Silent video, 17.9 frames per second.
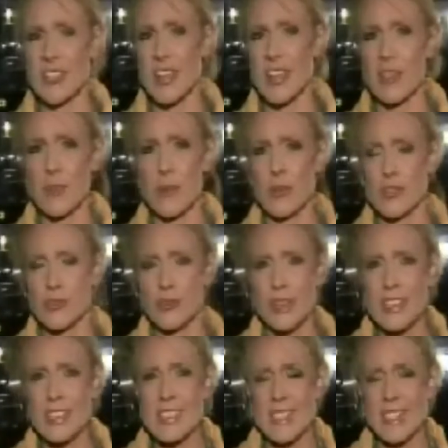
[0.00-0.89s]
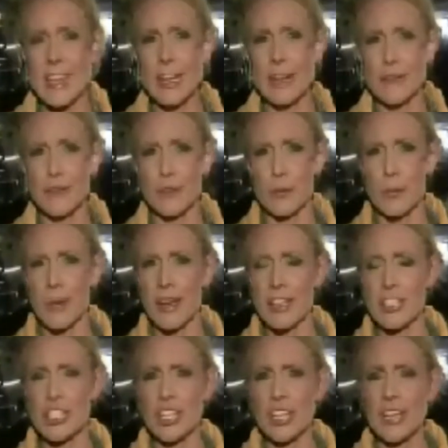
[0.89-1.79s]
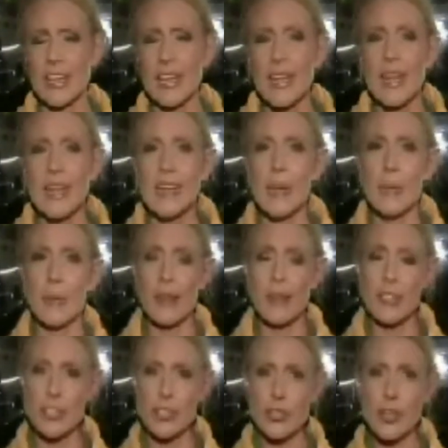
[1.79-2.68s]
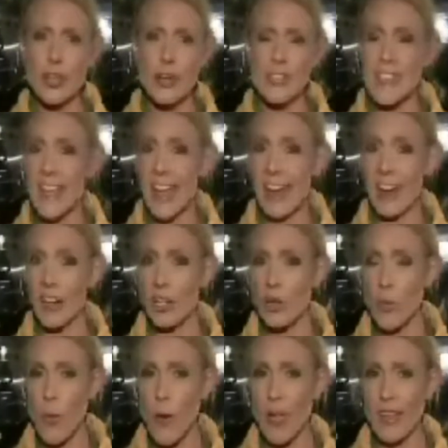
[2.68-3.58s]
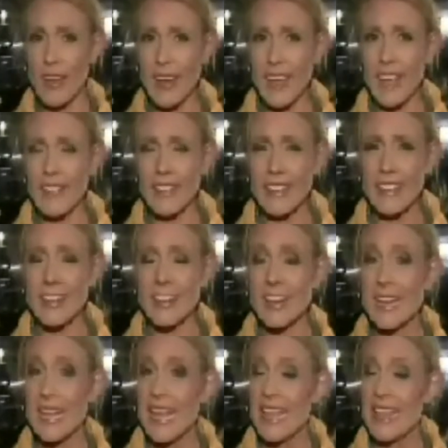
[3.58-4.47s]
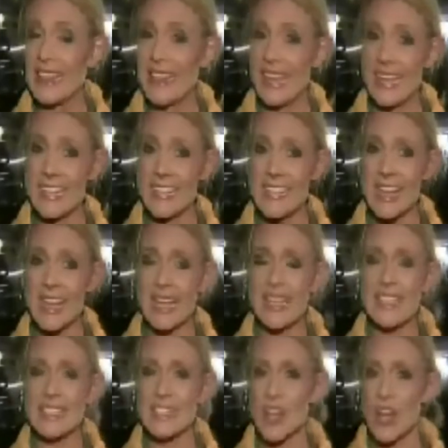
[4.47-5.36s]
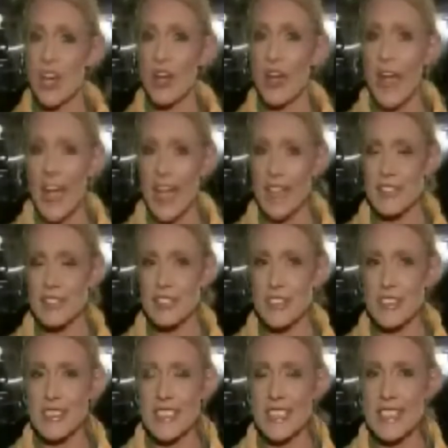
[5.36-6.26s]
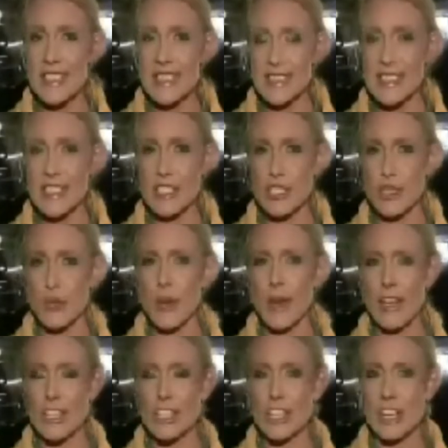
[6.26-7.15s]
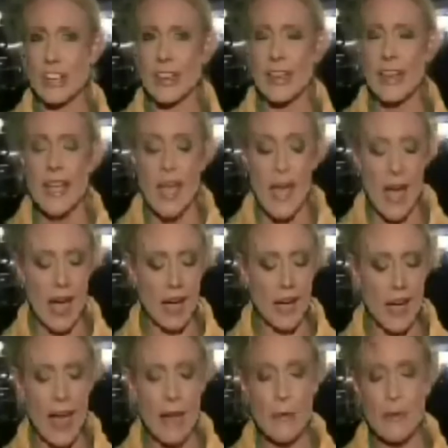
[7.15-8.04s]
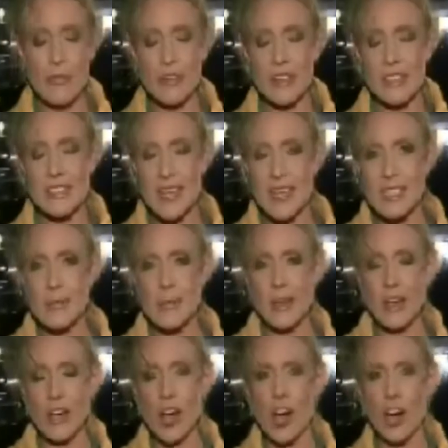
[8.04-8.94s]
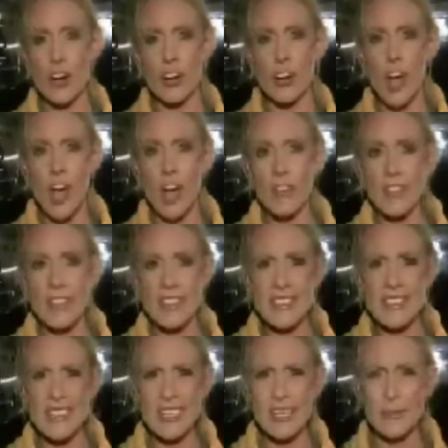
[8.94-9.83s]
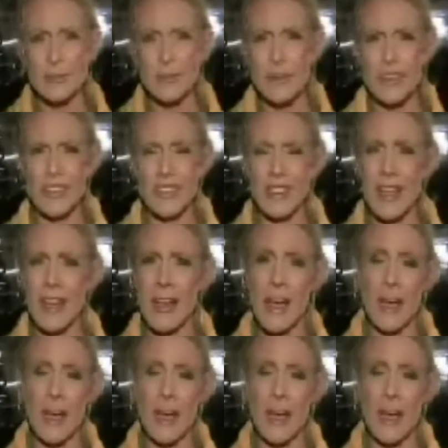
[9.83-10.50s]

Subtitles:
to get the most recent information. Now, what I do know is that air quality out here, they say, is not hazardous in this situation. However, it does make it harder, obviously, for the